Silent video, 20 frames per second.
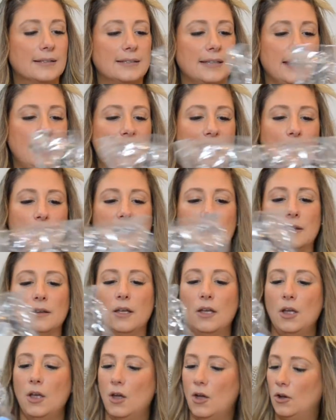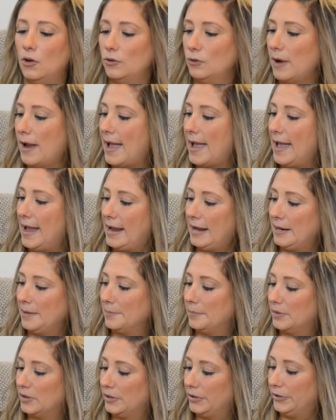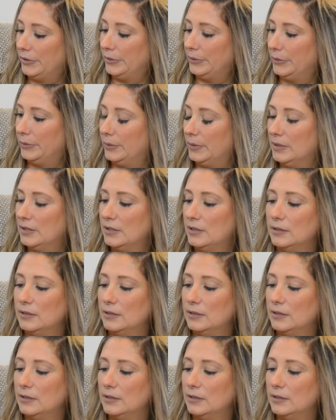They came in gray, blue,